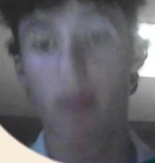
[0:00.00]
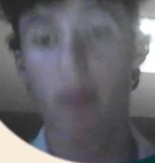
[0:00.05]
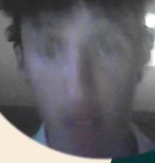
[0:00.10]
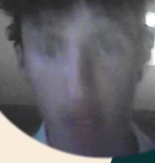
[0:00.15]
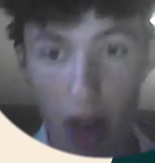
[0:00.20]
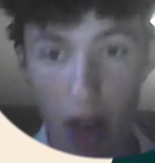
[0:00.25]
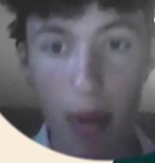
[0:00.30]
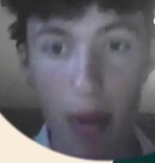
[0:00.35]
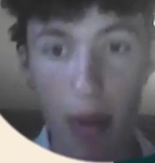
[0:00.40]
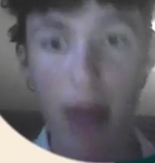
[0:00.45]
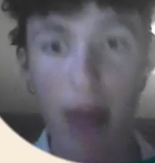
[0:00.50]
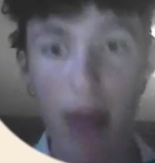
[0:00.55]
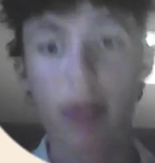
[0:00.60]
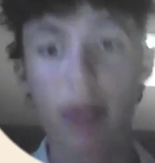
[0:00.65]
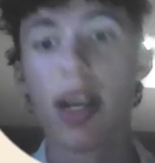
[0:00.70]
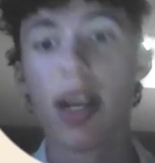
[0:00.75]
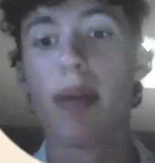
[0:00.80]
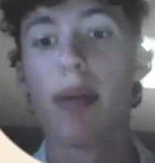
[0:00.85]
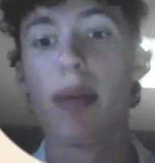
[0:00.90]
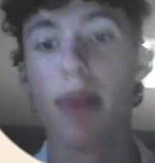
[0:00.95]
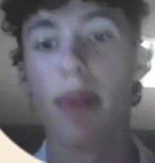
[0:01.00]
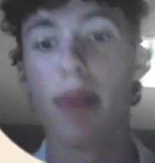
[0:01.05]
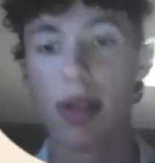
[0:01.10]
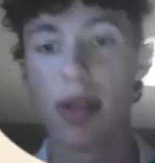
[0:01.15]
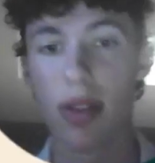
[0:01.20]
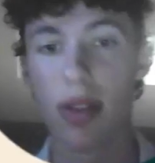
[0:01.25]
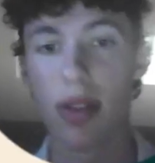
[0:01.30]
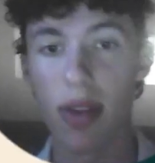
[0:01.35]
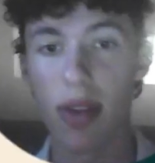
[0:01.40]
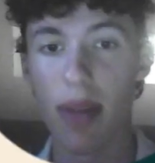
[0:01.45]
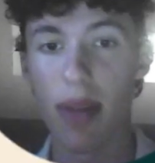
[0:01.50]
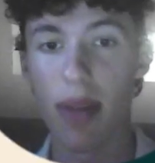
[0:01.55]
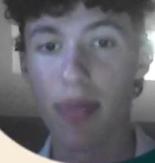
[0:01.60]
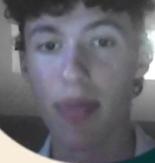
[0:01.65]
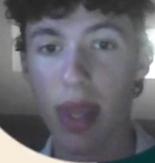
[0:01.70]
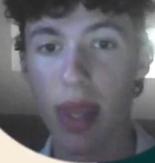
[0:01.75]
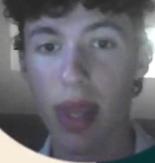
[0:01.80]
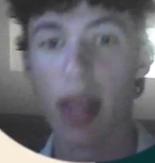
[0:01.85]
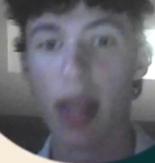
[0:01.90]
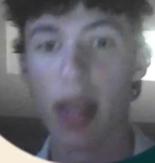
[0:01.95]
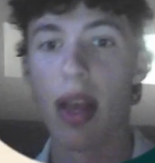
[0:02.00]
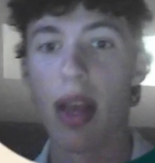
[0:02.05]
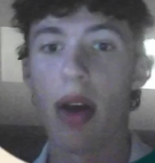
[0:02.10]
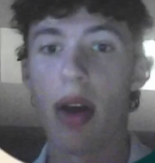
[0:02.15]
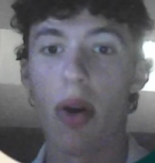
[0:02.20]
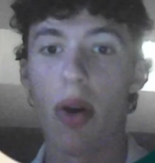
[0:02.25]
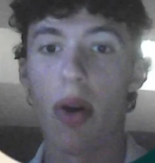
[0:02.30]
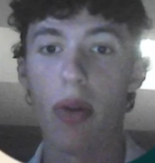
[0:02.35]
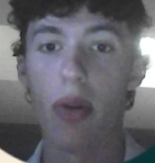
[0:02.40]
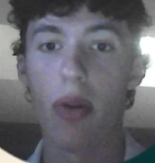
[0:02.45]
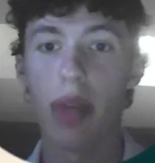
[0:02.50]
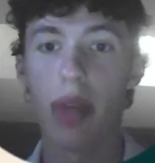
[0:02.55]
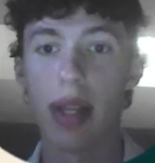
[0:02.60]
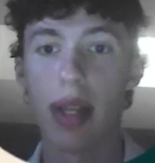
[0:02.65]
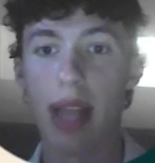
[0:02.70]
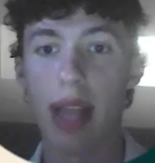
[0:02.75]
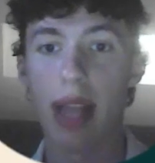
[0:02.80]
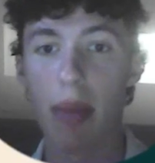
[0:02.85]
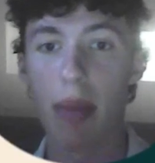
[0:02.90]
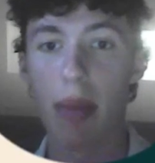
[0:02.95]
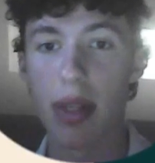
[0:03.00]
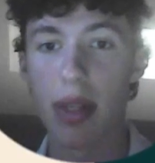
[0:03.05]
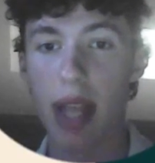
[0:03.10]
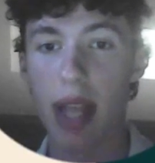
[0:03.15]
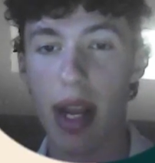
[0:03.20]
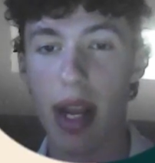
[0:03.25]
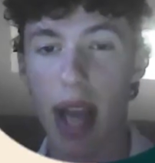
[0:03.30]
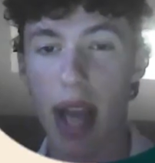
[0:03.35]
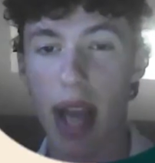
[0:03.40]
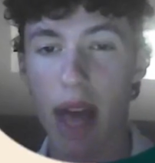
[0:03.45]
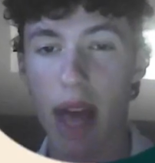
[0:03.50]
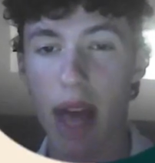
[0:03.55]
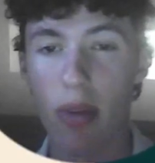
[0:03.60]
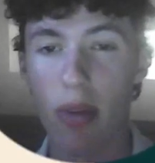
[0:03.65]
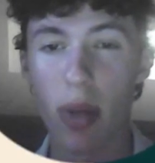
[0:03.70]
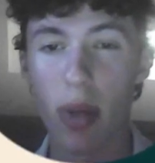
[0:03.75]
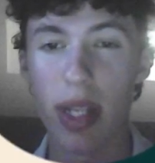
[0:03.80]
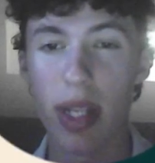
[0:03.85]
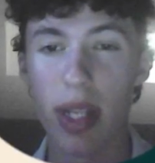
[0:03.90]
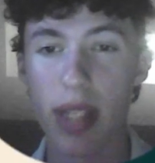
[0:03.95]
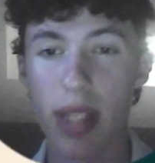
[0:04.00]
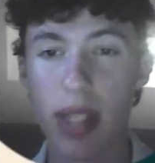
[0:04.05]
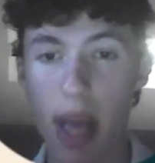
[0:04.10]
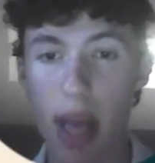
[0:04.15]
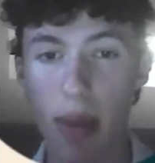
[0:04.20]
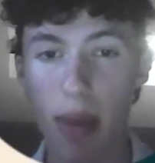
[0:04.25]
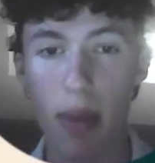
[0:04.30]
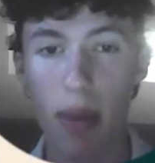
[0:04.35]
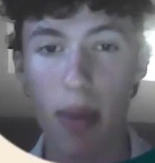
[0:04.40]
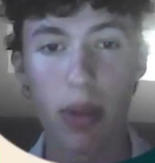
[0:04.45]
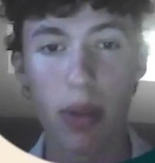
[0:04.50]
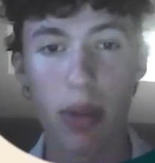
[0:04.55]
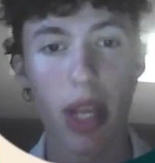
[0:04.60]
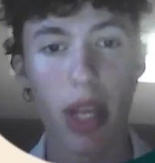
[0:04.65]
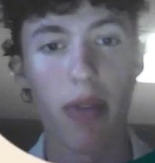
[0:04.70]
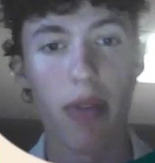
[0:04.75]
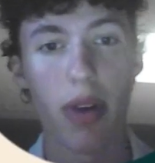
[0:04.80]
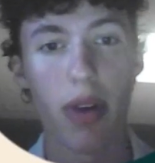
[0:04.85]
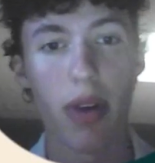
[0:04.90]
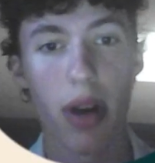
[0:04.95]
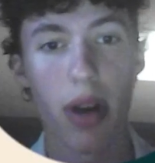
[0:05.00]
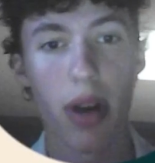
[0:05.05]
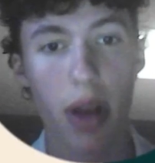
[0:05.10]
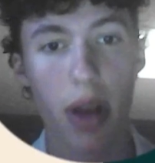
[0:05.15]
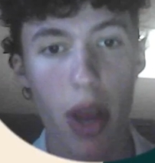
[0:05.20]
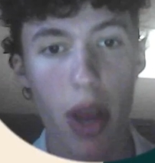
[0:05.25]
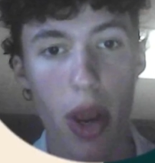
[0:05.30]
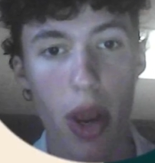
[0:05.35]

petals come in parts of 3. Only 10% have a woody stem, and most have a